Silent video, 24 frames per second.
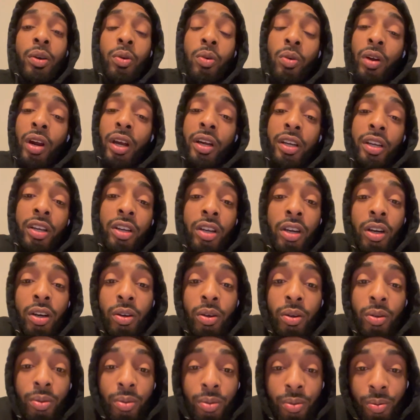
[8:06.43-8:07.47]
or I can
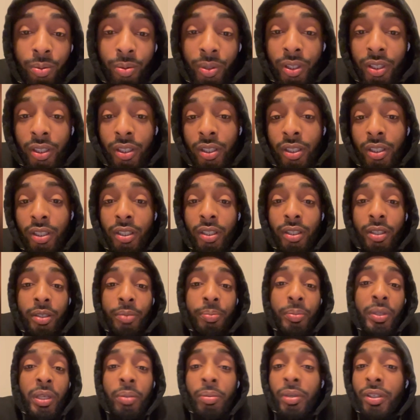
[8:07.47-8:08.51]
go with a
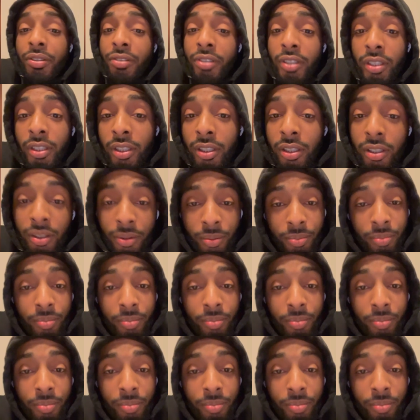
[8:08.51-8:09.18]
PBC,